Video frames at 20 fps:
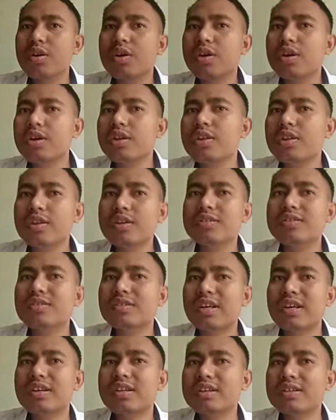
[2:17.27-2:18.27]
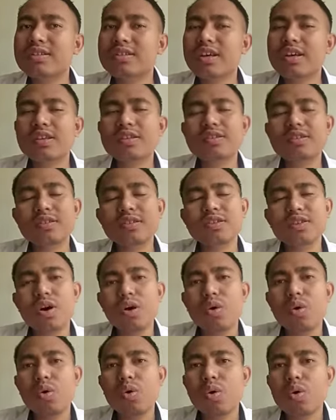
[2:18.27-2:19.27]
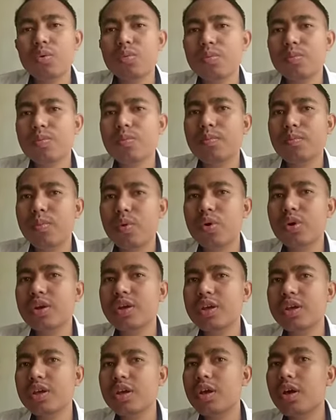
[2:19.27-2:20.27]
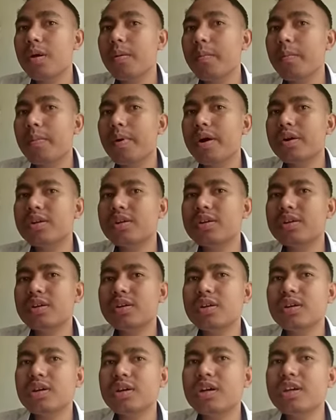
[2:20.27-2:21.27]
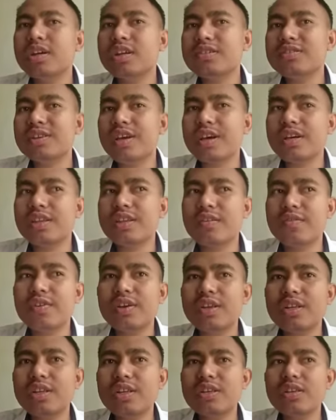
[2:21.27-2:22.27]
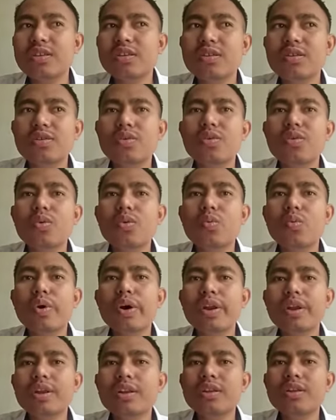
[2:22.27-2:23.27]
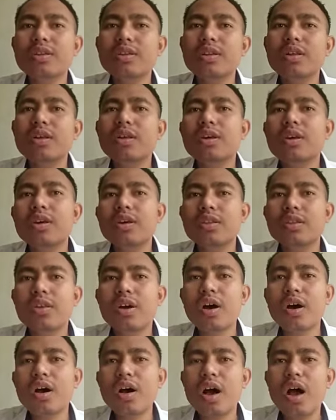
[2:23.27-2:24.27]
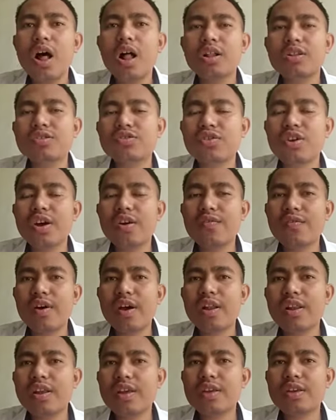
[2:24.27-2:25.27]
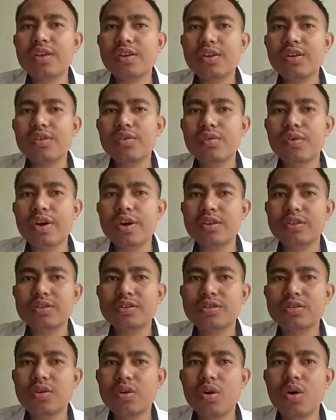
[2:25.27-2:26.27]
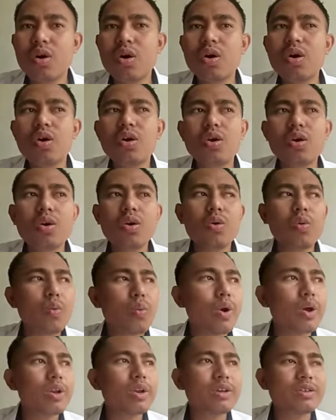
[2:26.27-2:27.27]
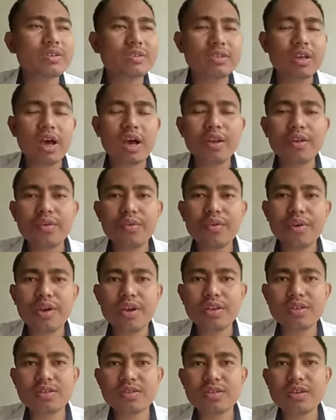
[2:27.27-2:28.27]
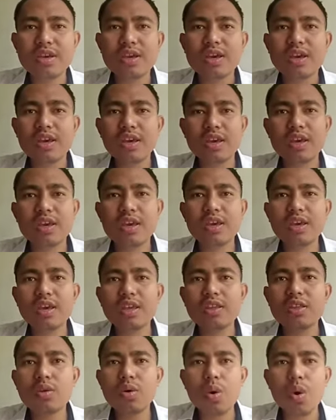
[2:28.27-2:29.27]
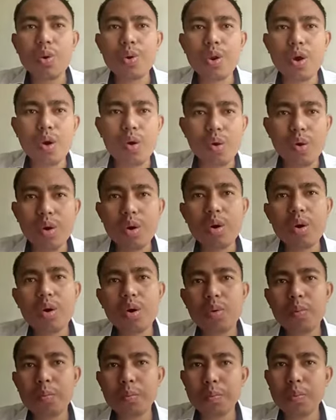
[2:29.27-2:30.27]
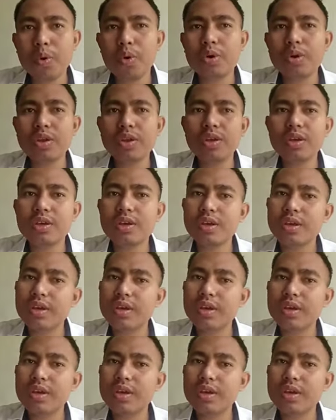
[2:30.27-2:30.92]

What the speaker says: it is synthesized in our own body, but it is activated when the ultraviolet rays or when the sun rays hit on our body.